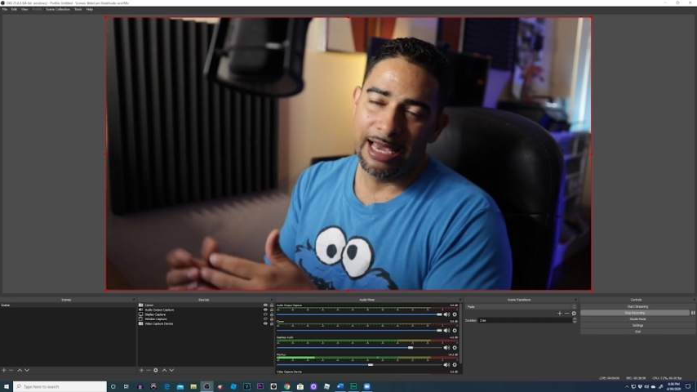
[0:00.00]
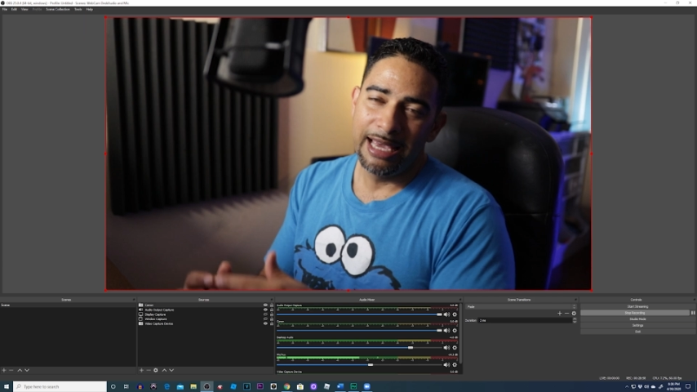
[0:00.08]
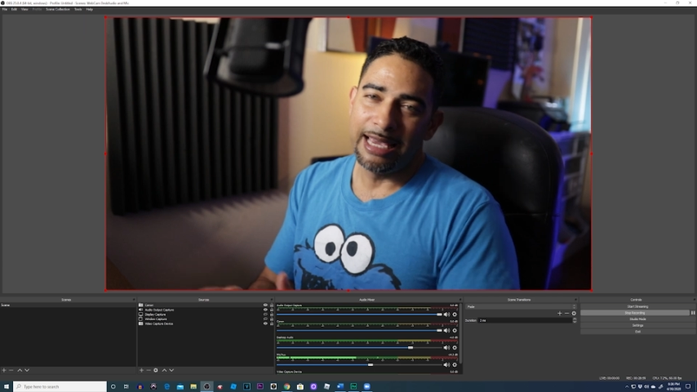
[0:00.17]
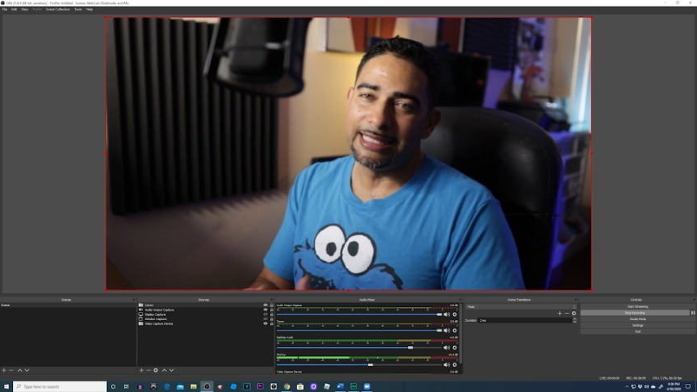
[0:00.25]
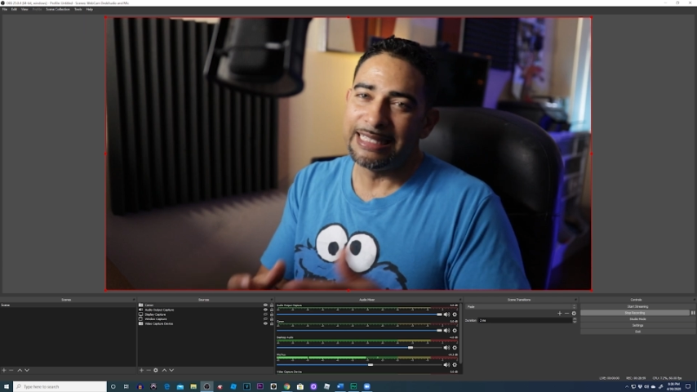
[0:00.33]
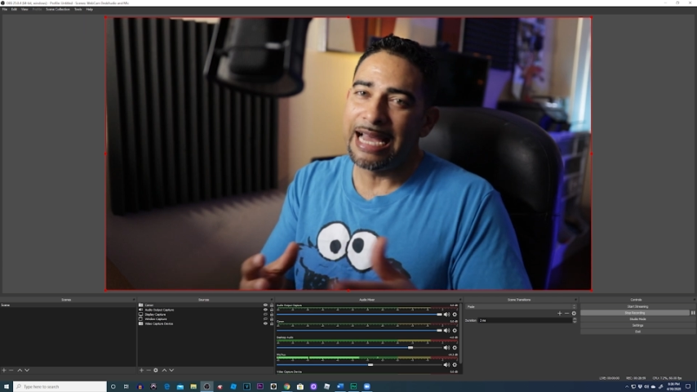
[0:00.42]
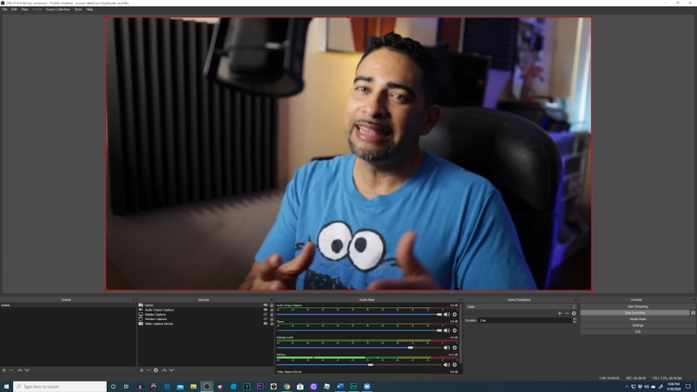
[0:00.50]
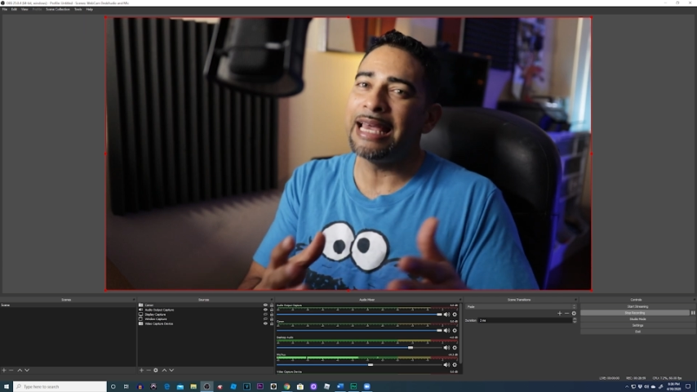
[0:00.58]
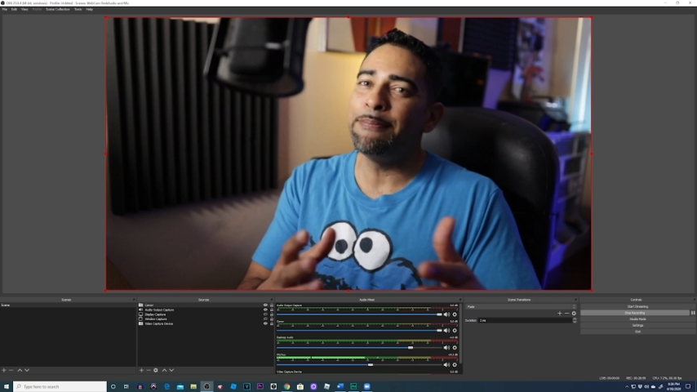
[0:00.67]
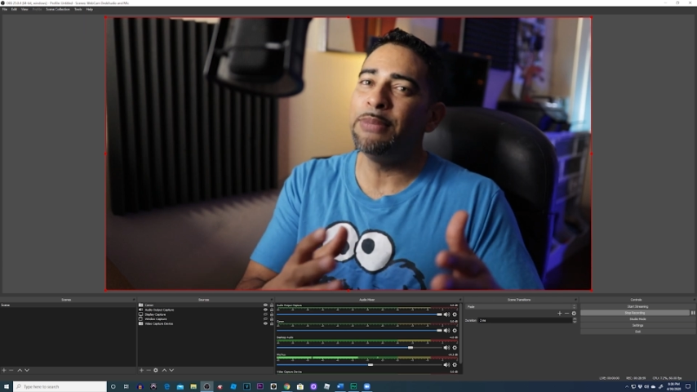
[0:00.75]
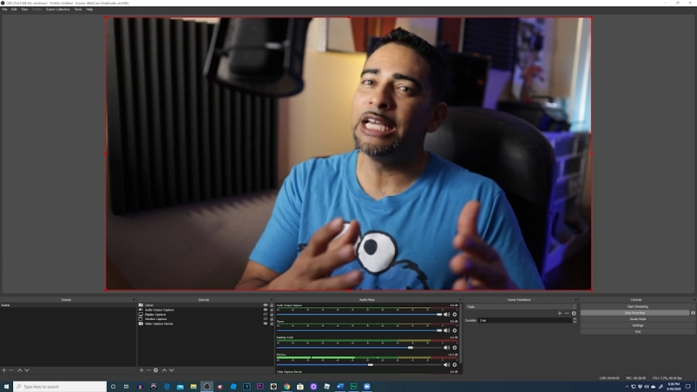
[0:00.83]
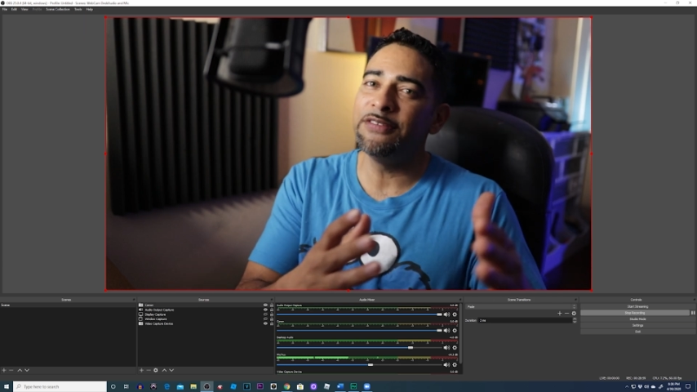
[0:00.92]
It's not
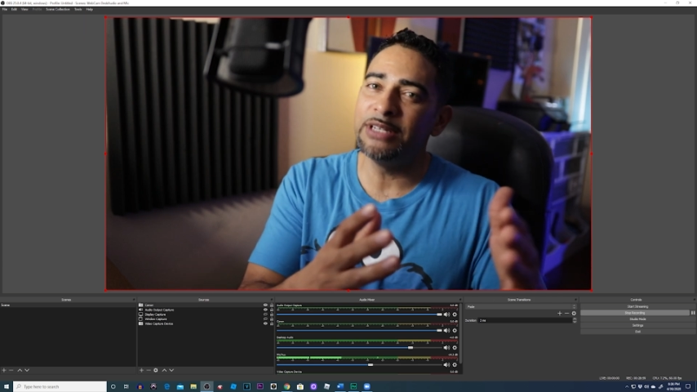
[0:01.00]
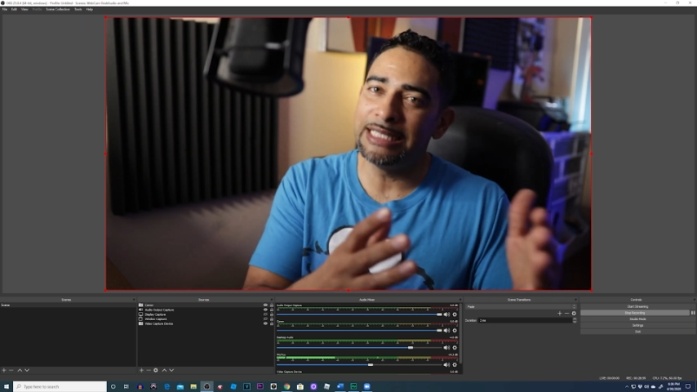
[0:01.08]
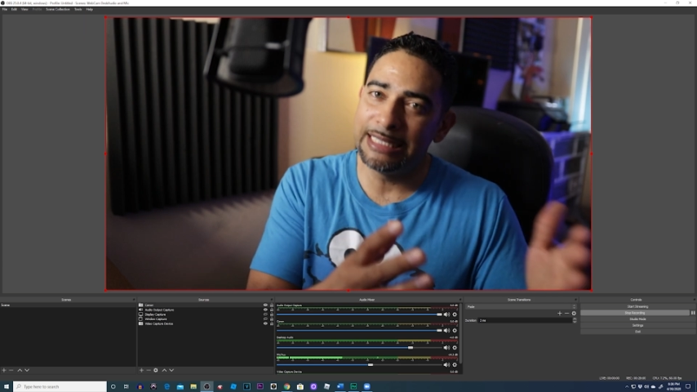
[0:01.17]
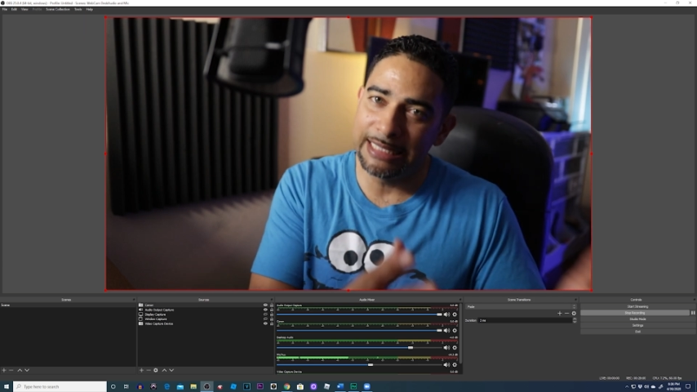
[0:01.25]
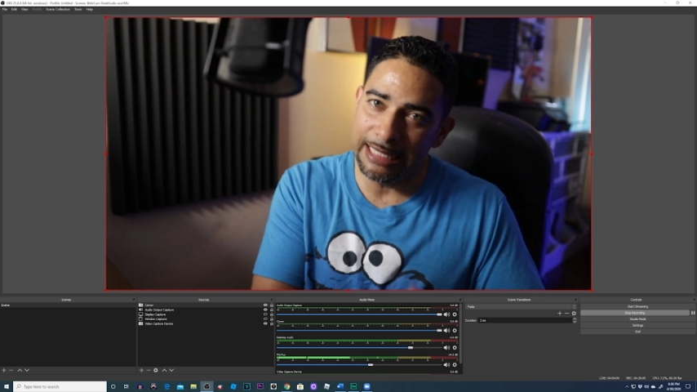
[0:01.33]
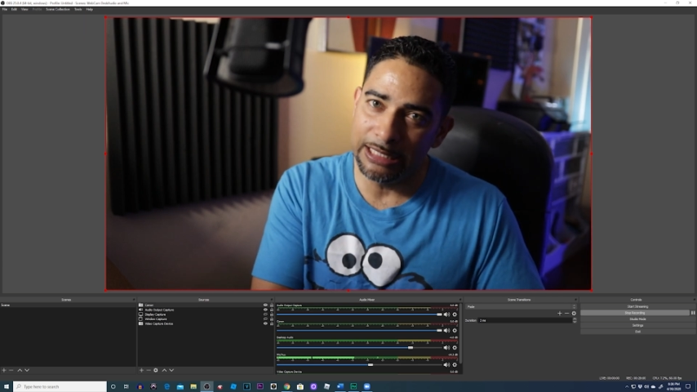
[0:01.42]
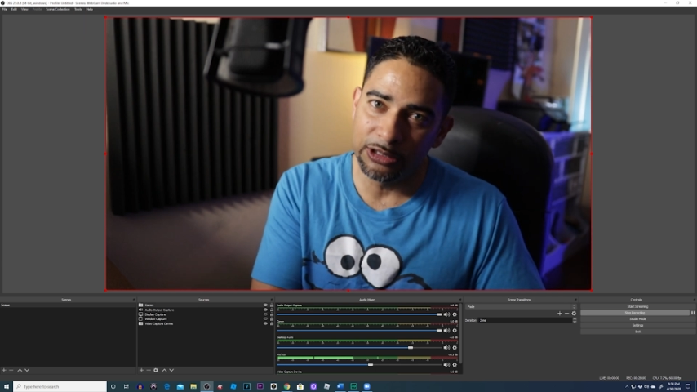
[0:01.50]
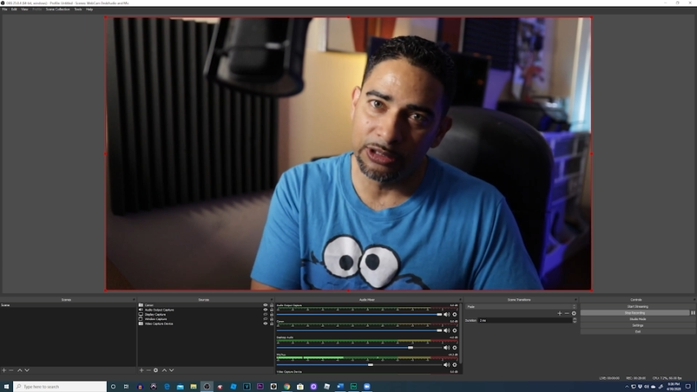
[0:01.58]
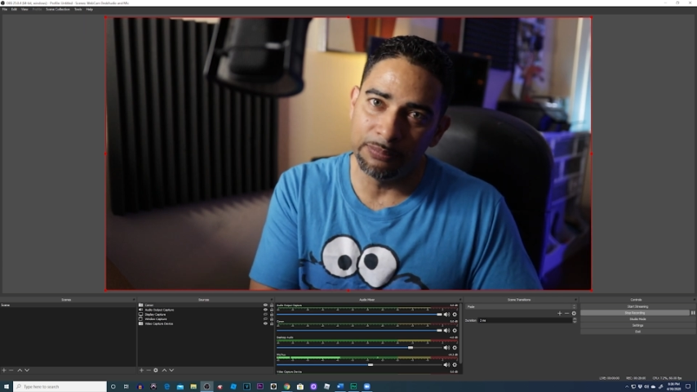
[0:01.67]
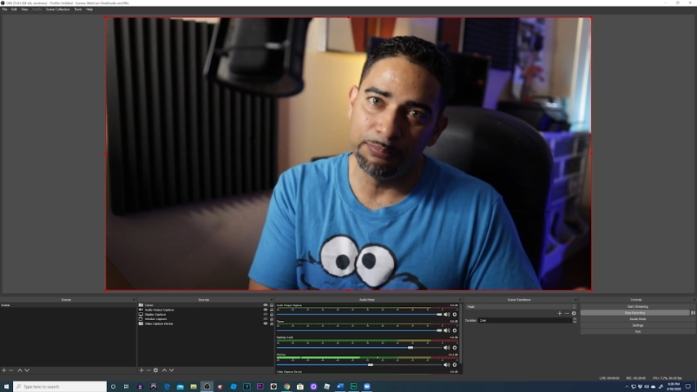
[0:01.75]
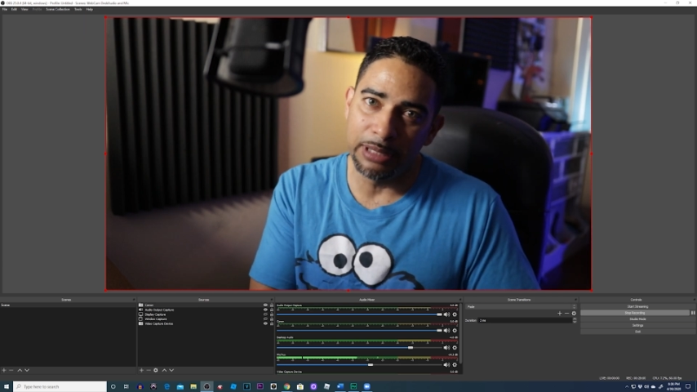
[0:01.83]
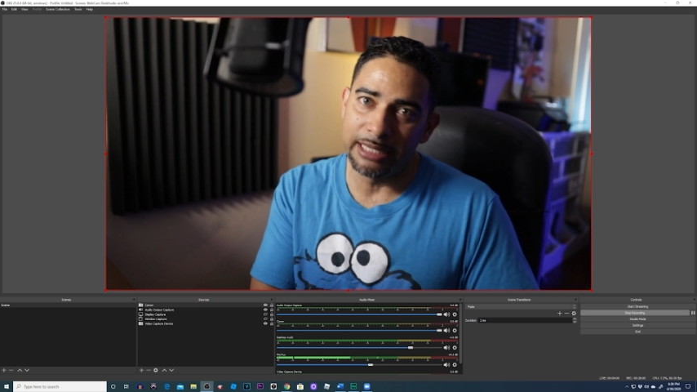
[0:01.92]
that big of a deal,
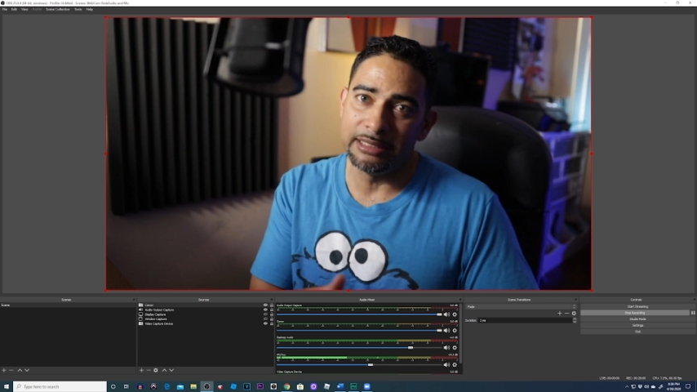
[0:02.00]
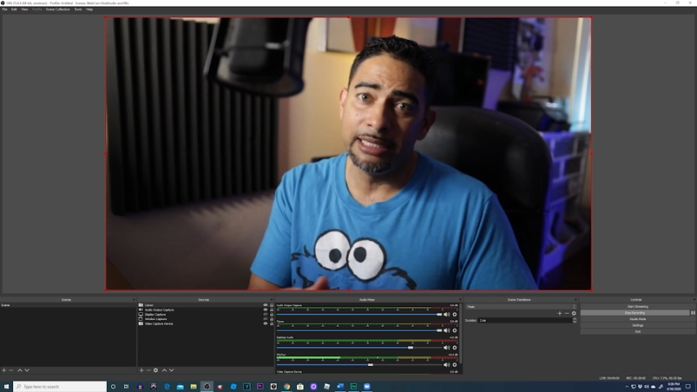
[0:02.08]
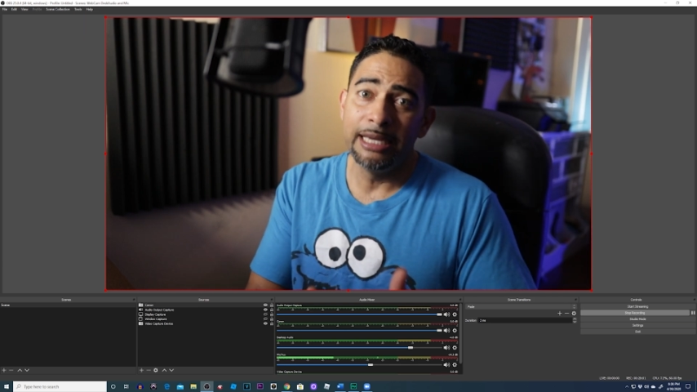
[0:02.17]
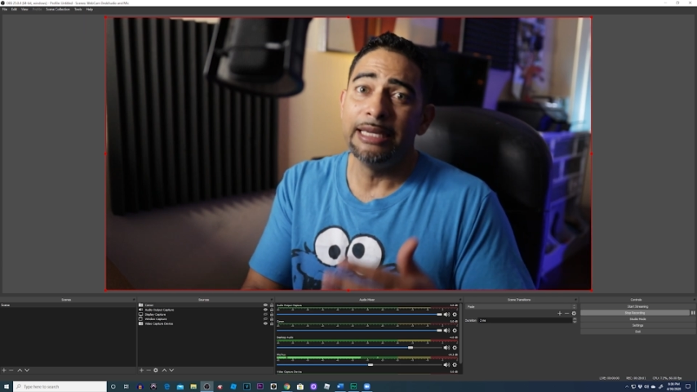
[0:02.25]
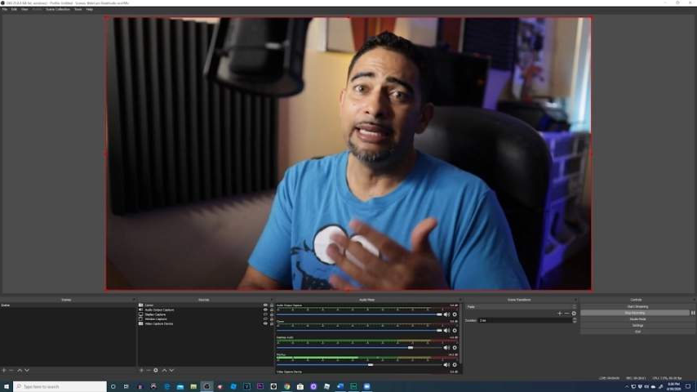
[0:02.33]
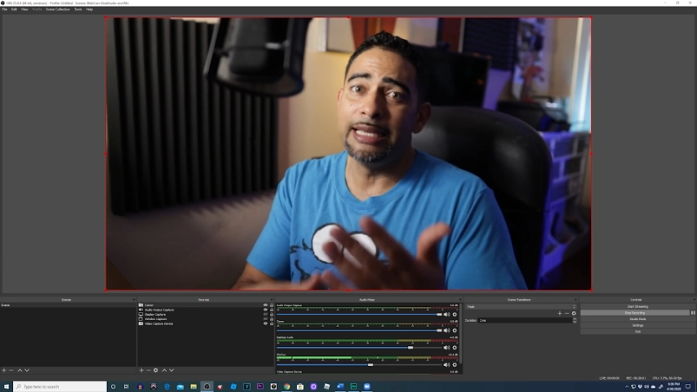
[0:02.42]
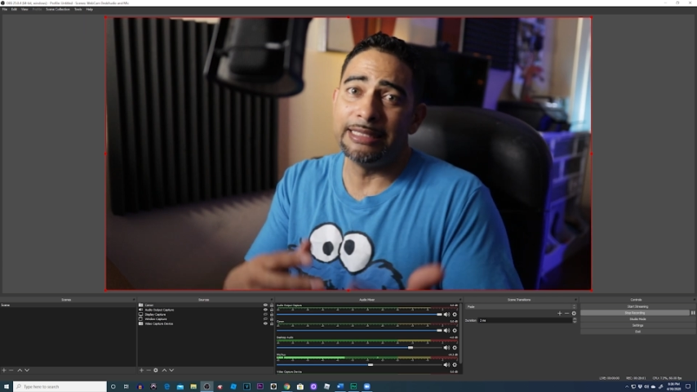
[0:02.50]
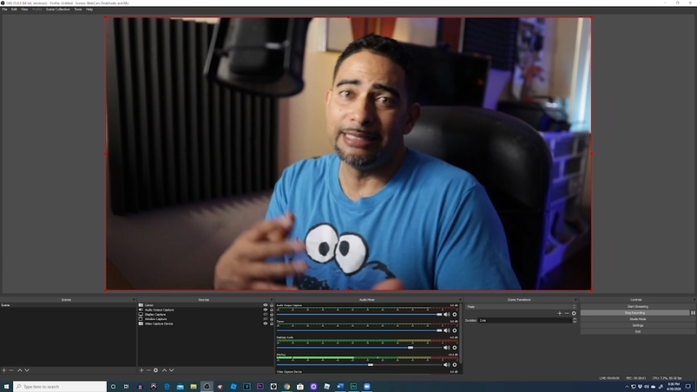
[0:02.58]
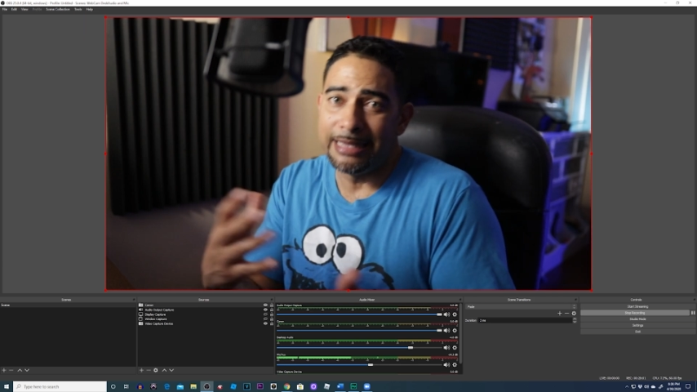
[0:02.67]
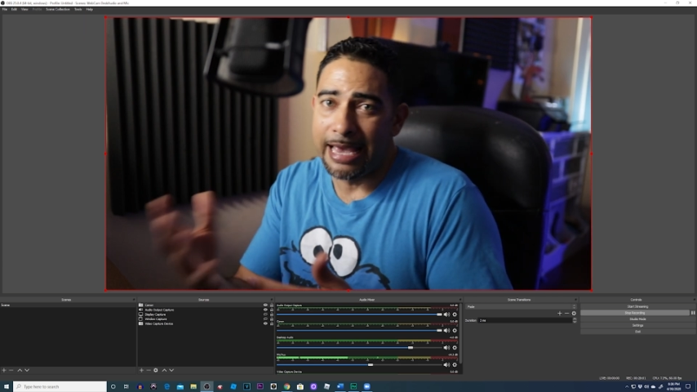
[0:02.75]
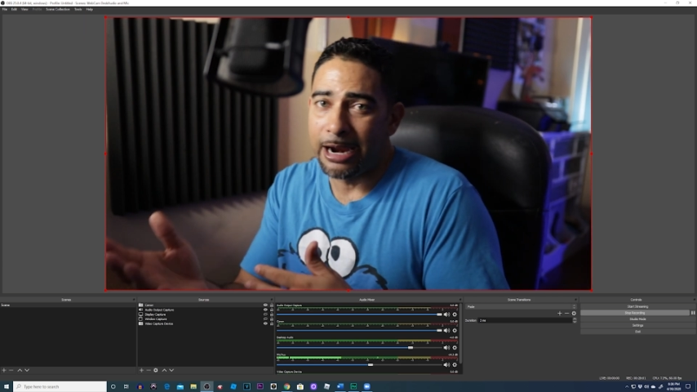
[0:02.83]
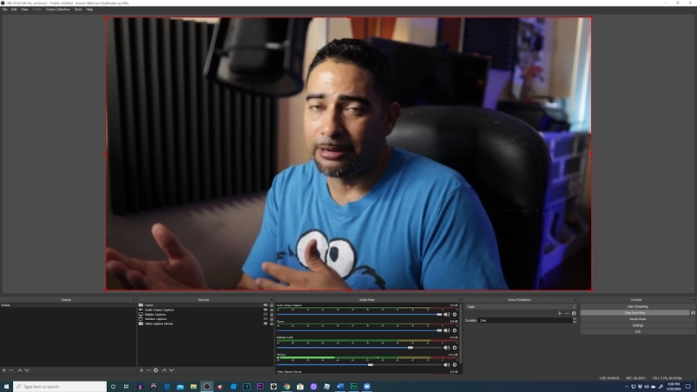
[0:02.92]
but it's
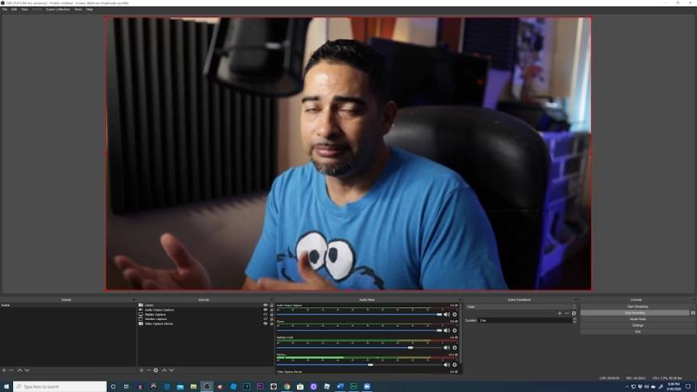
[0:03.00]
there.